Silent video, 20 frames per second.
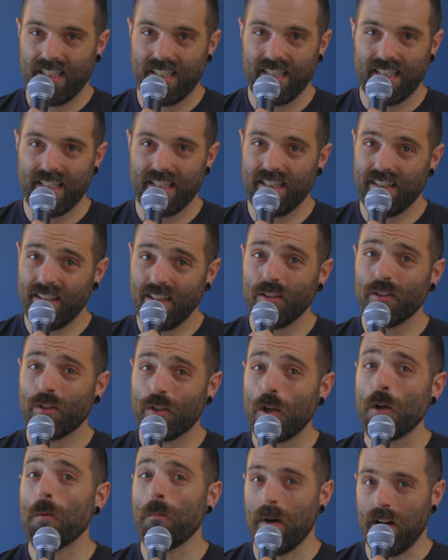it's a little
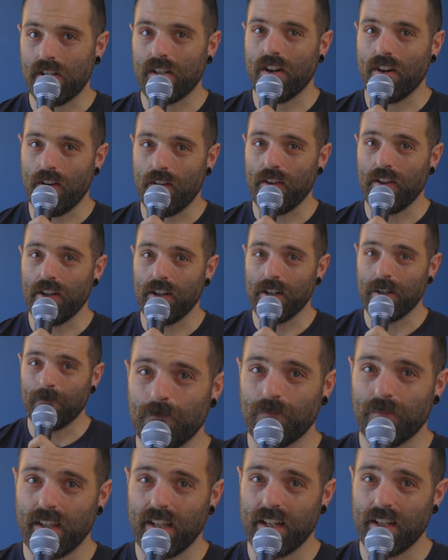too much under the hood.
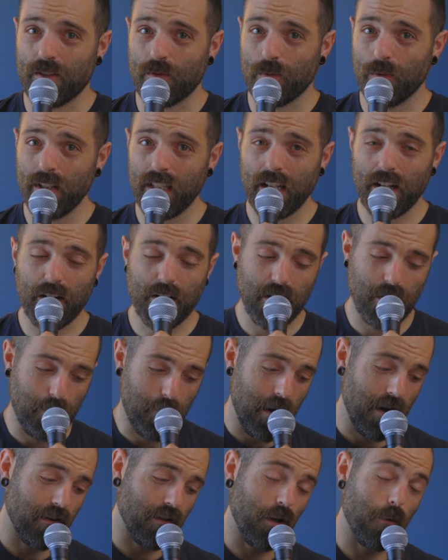And it's really hard to
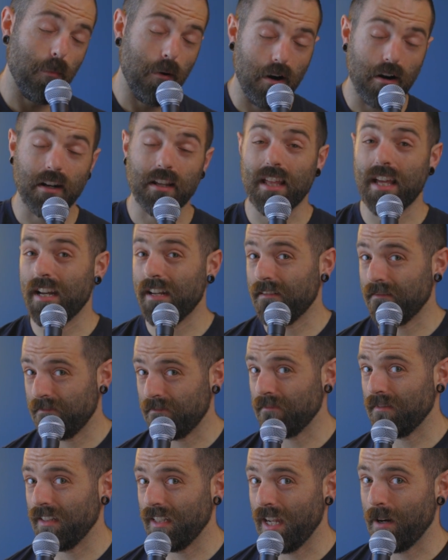parallel park that
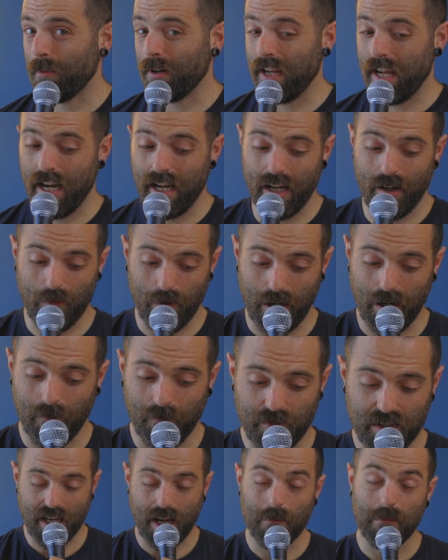Lamborghini. Well,
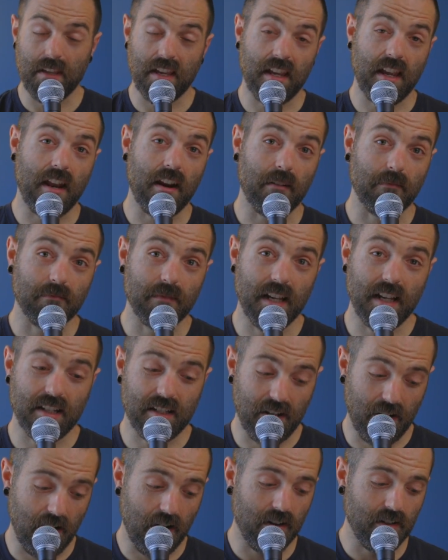same thing here. It's
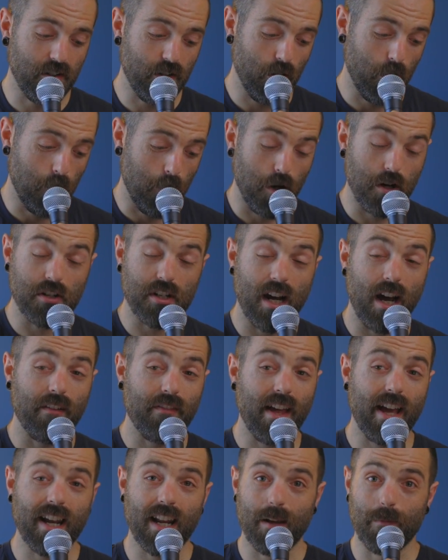hard to push out
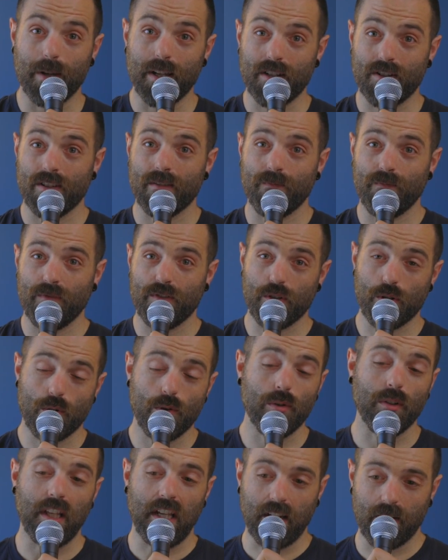that image
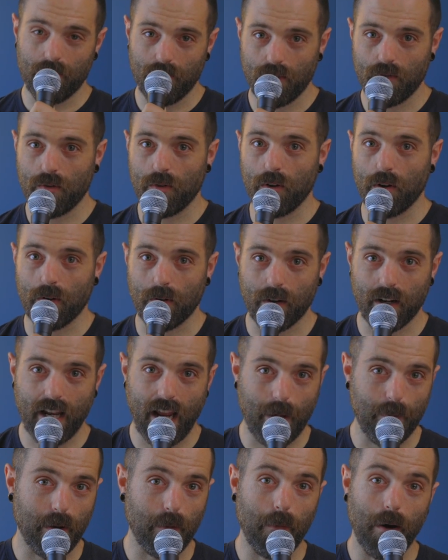truly through your
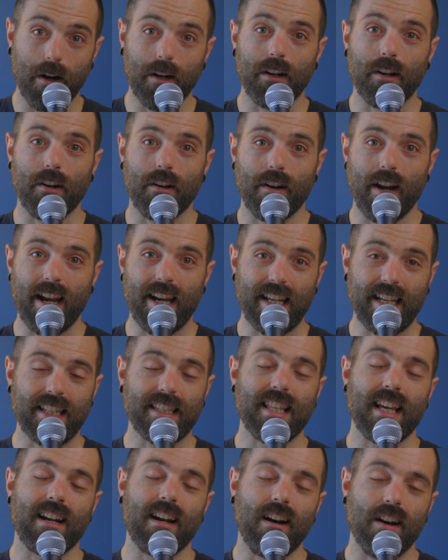gaming monitor and get
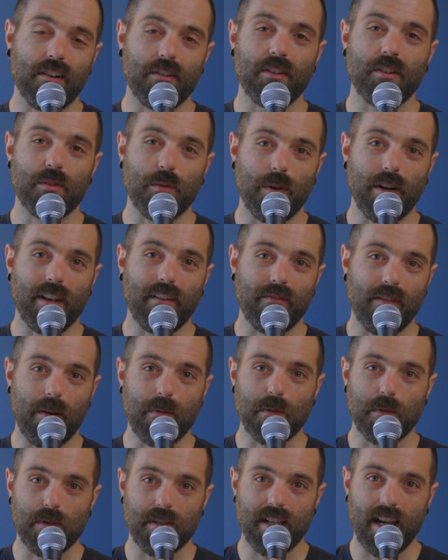that 120
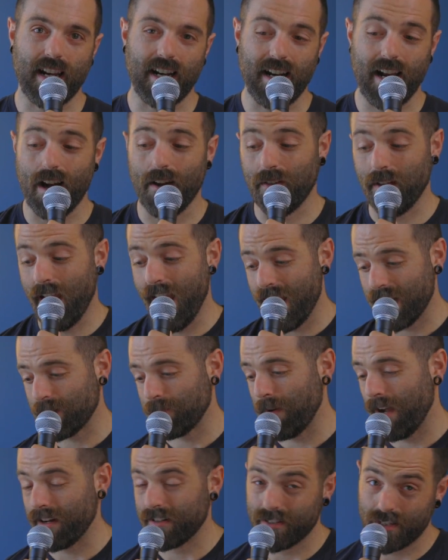frames per second. Now, the
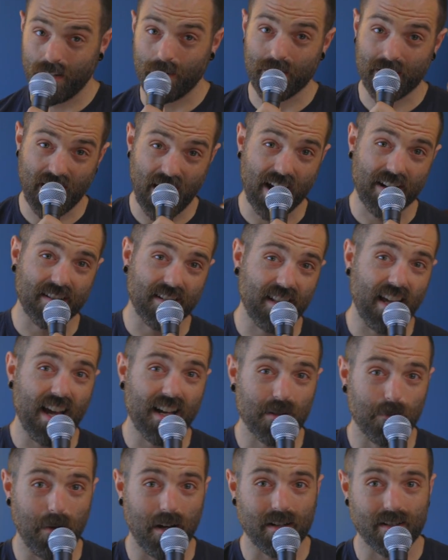Xbox Series X and the
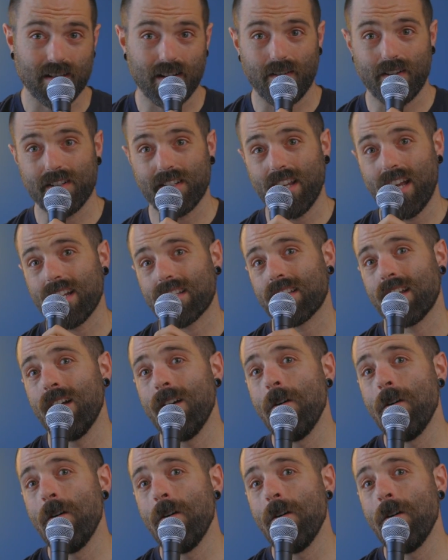Xbox Series S